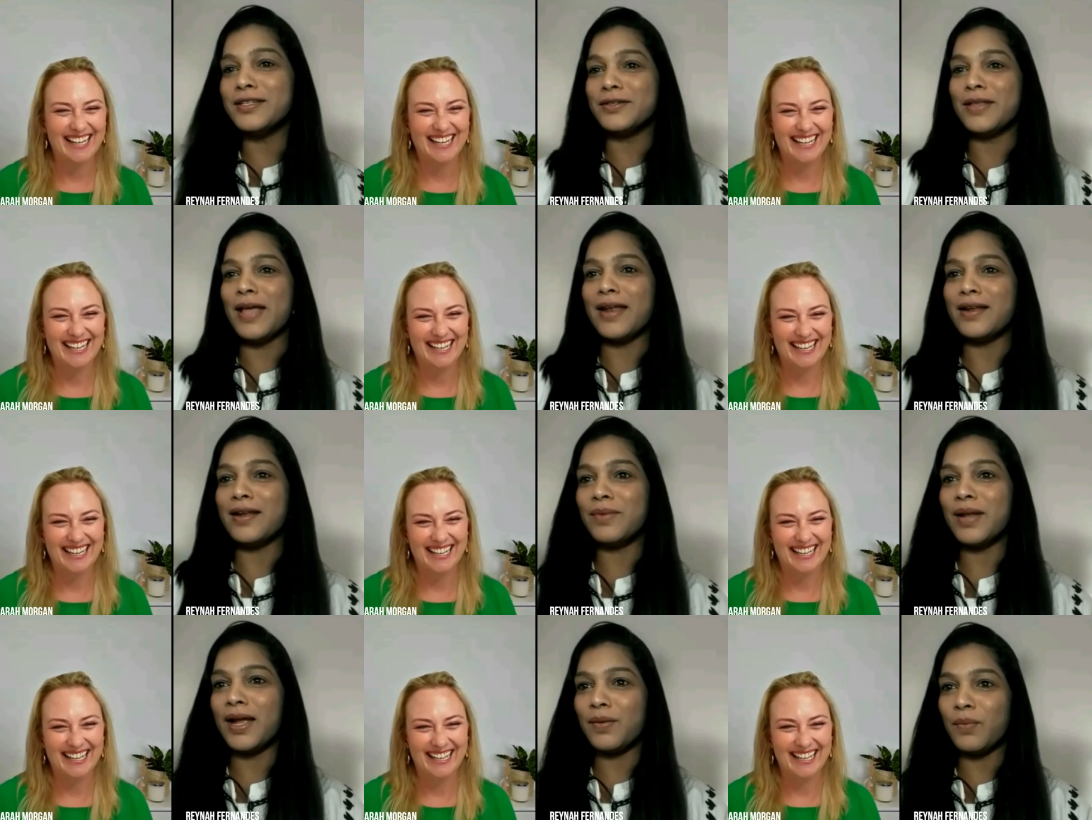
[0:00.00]
Speaker 1: do that. And
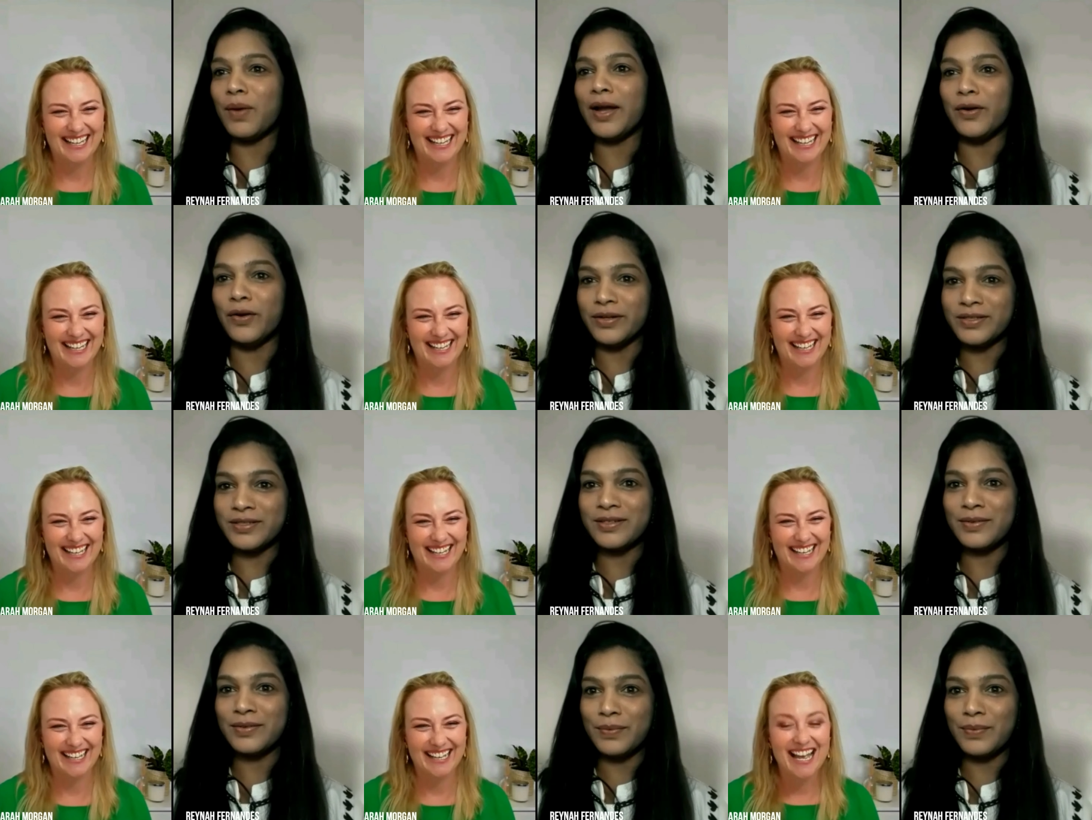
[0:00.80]
I'm like, why not?
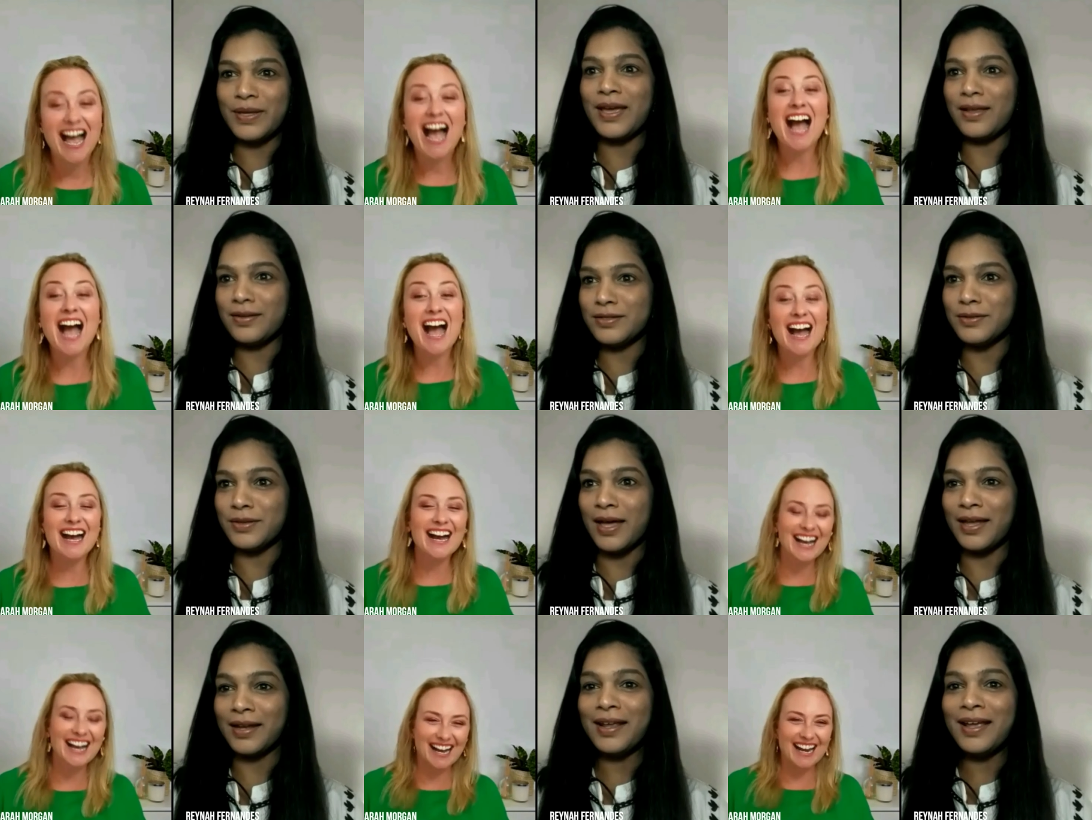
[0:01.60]
Speaker 2: We can do
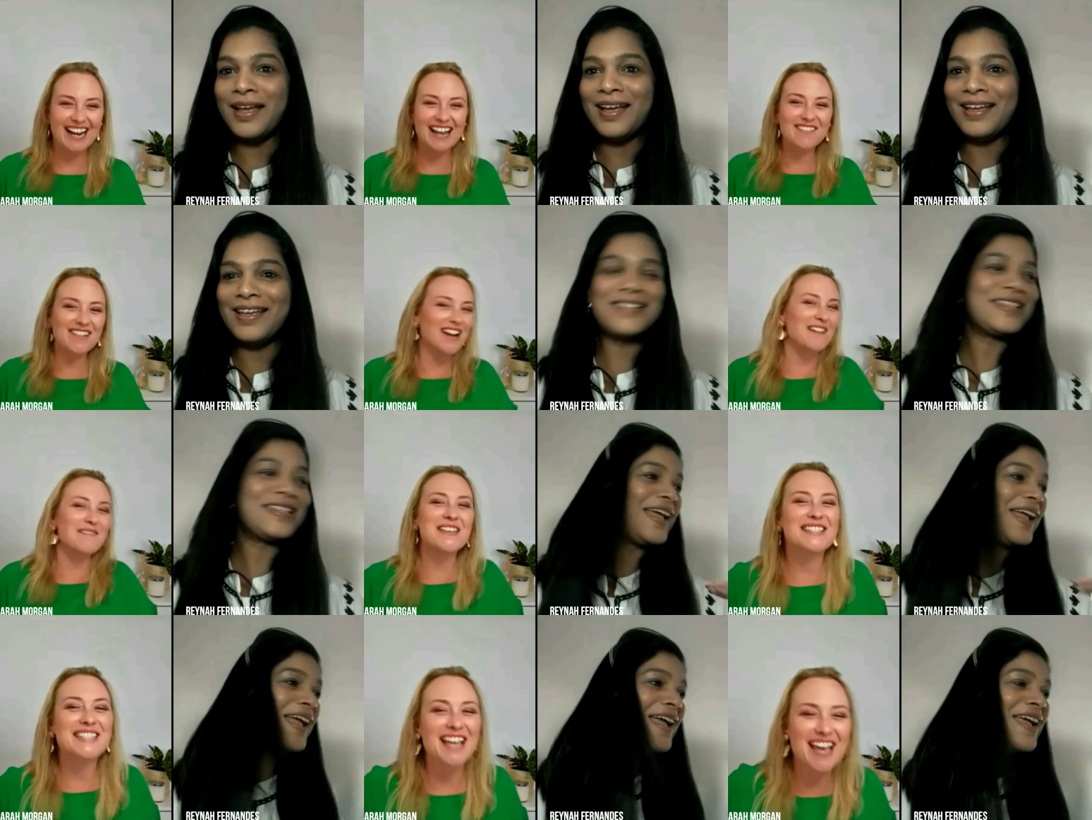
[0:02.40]
that. I love it.
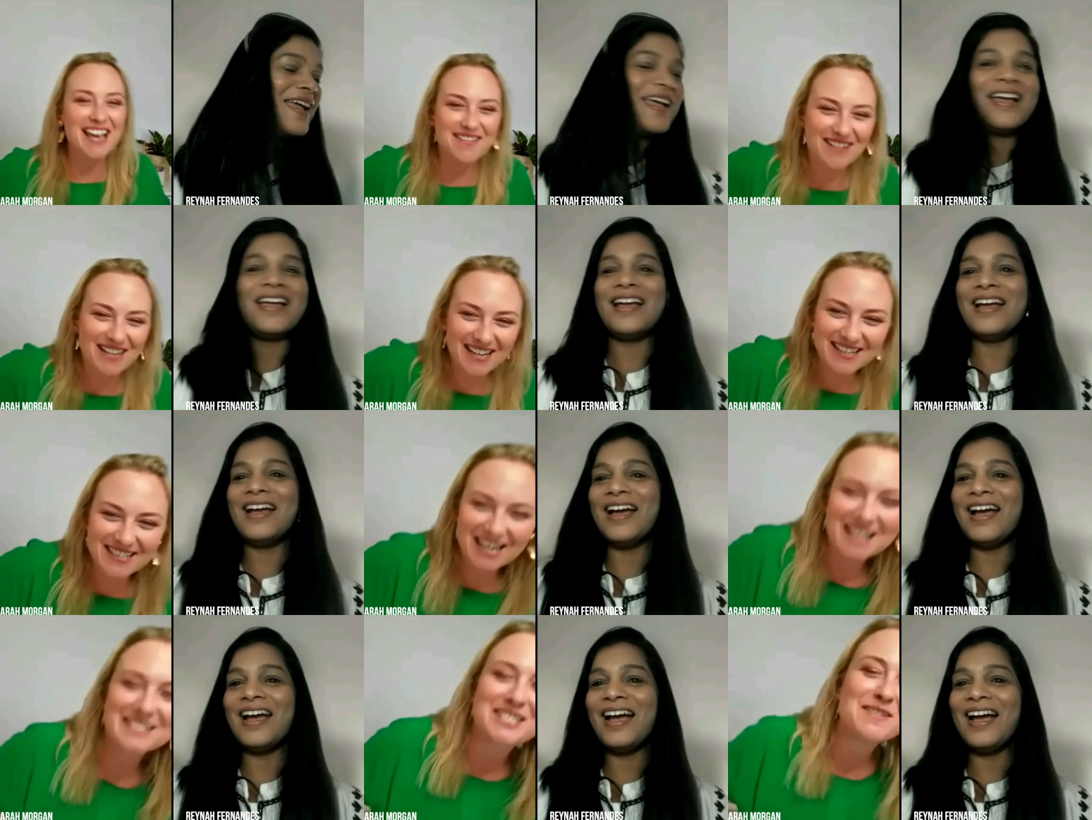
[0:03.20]
I'm the same.
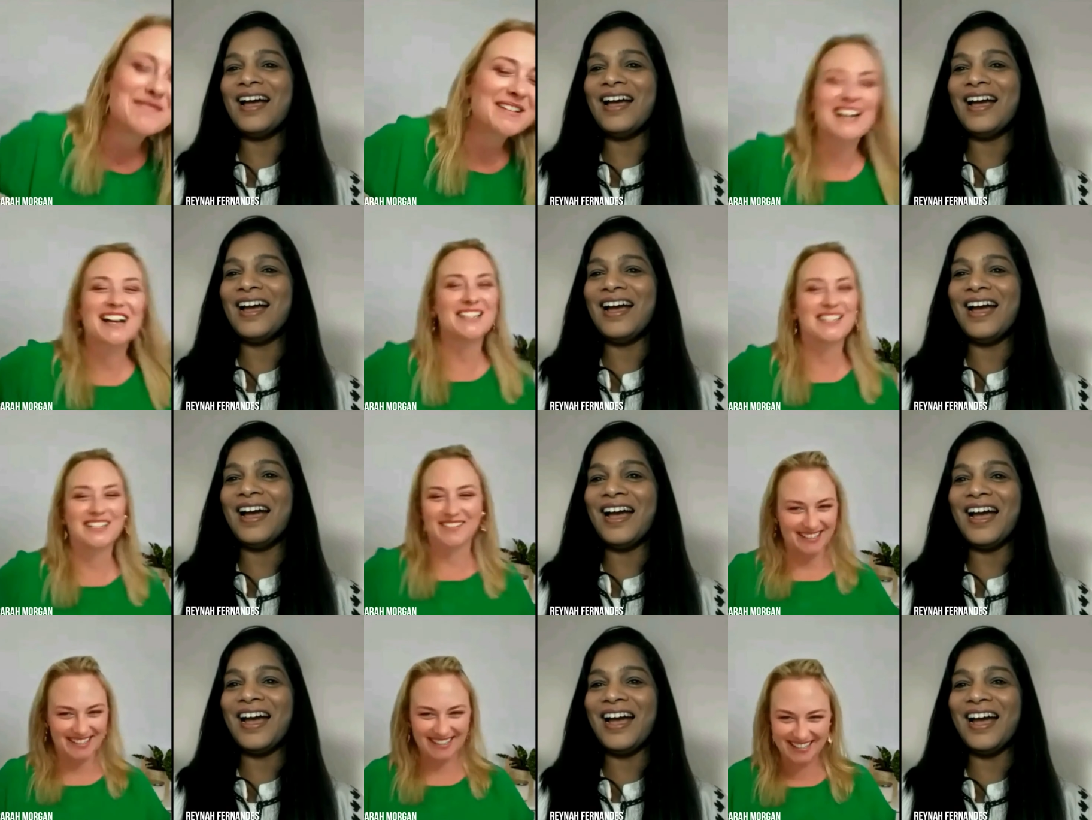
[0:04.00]
You can't tell me I can't
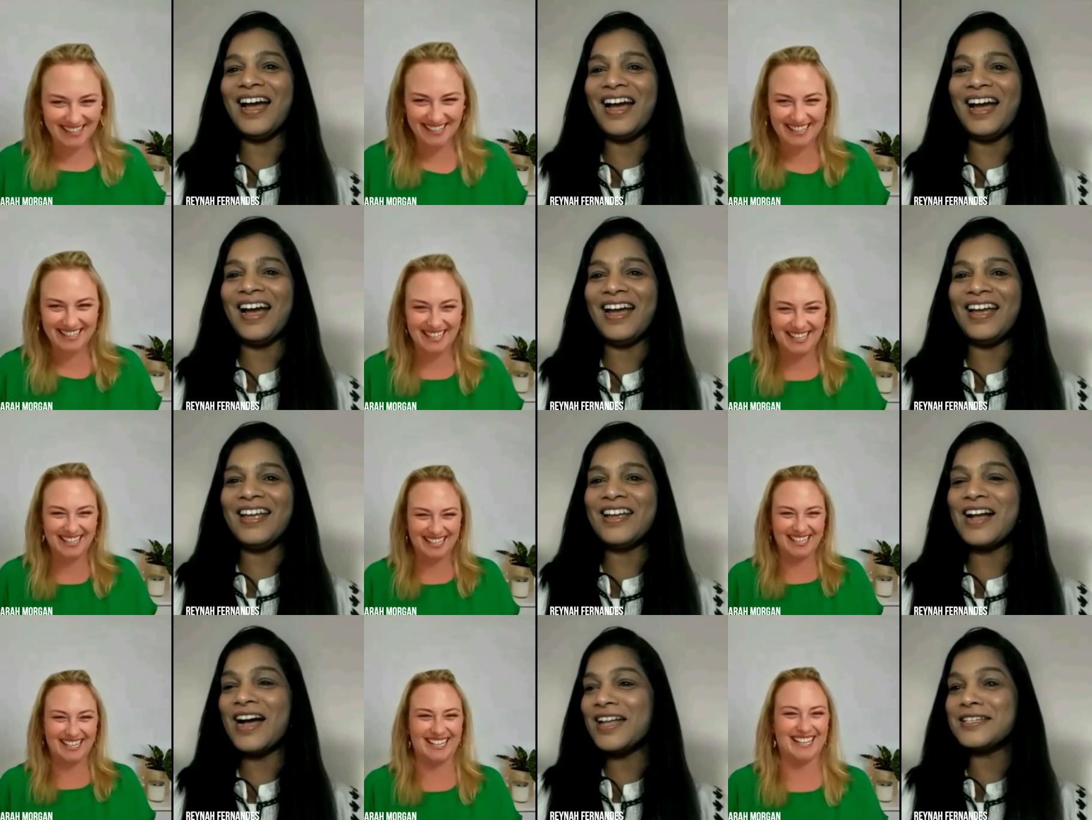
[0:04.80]
do it.
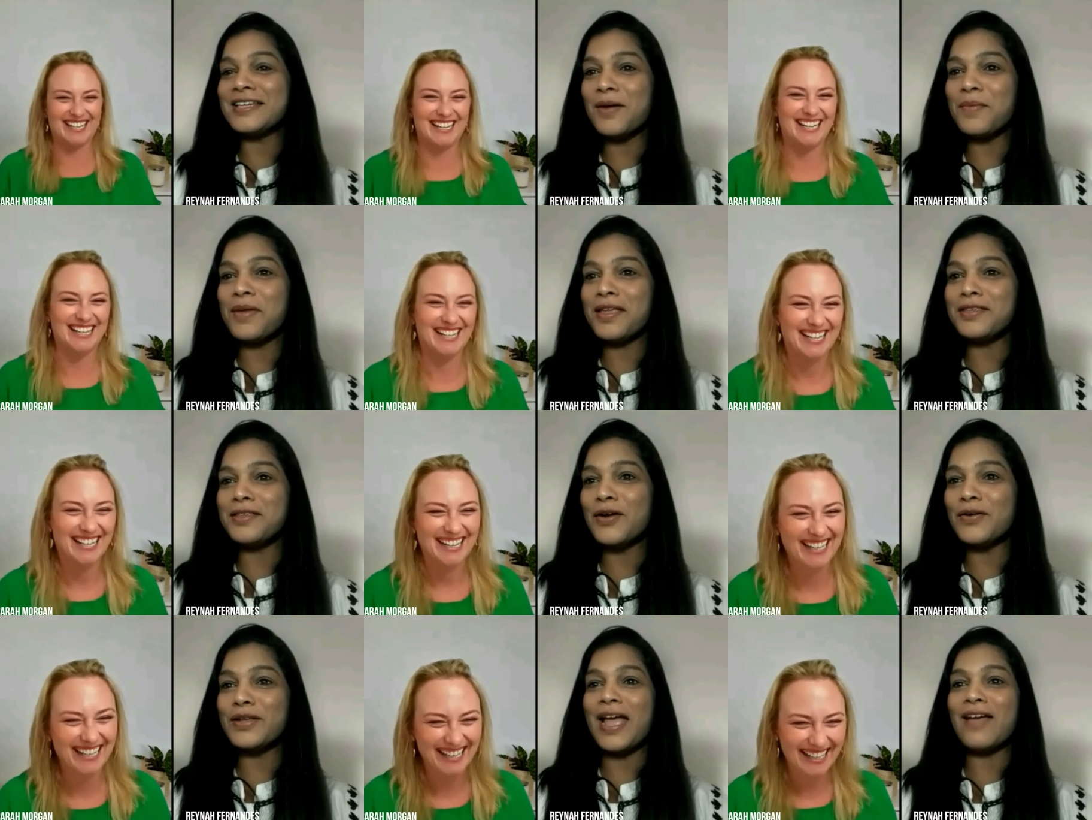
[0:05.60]
Speaker 1: You can't tell,
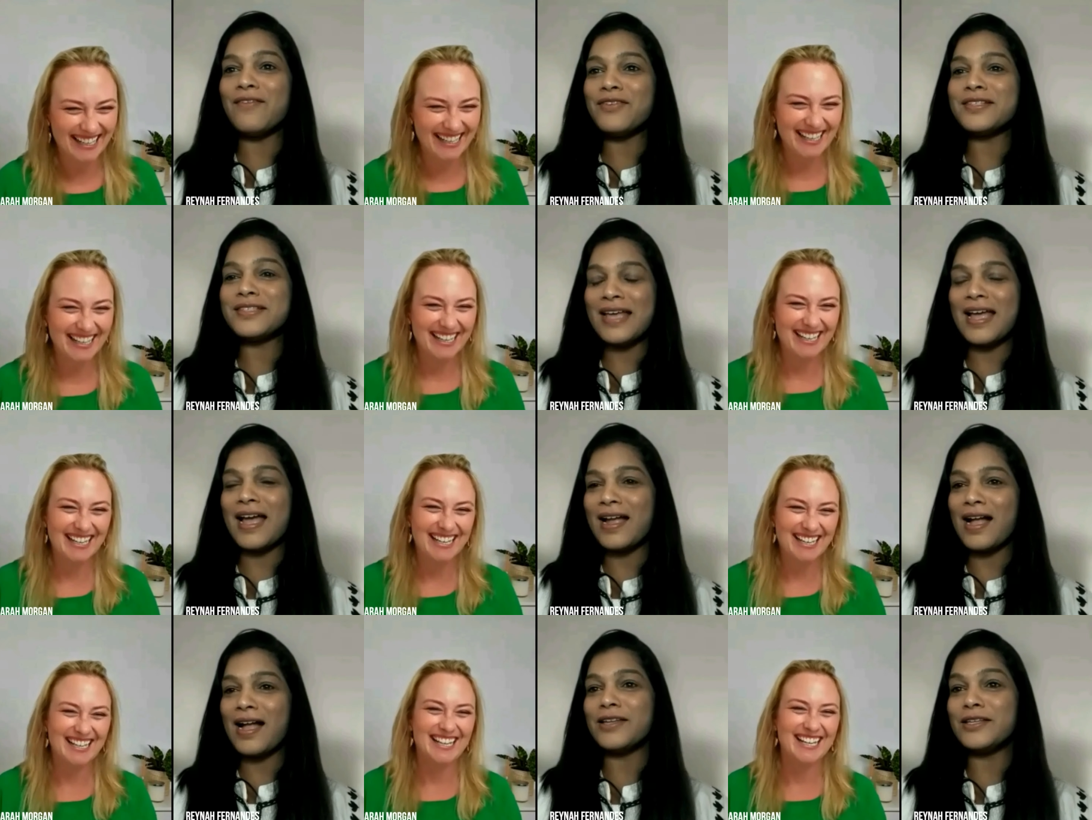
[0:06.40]
don't ever say
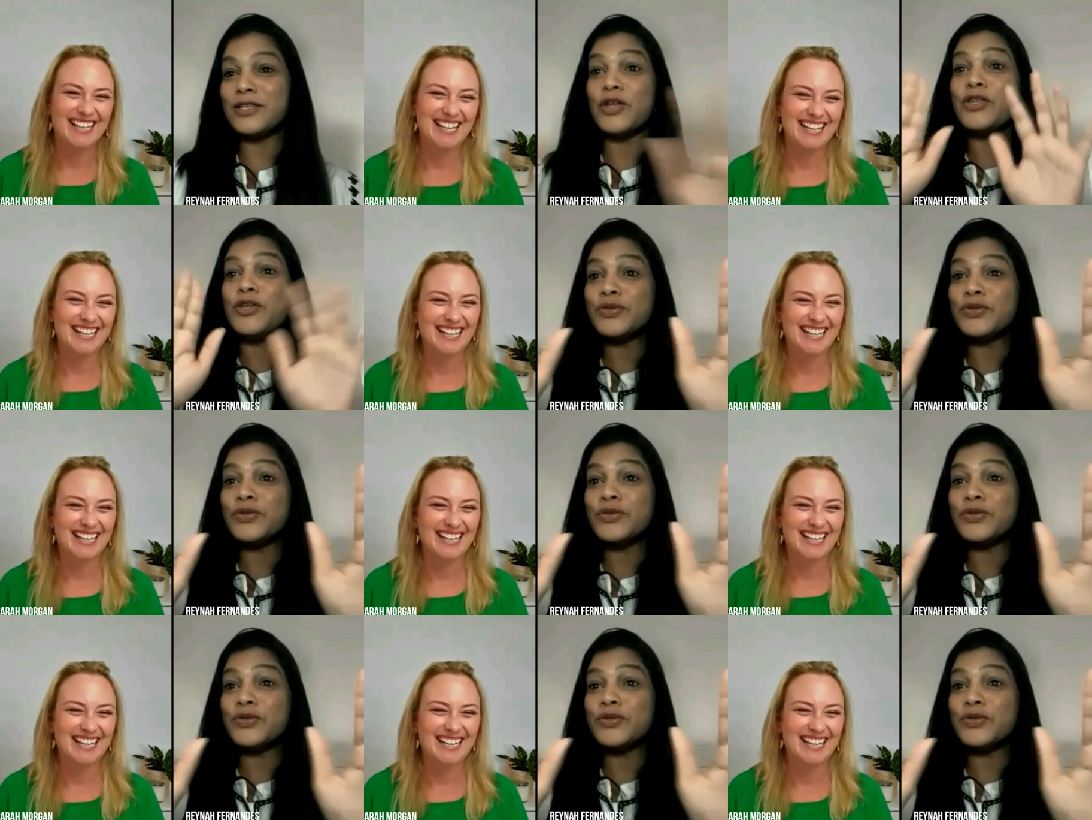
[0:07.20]
I can't. Don't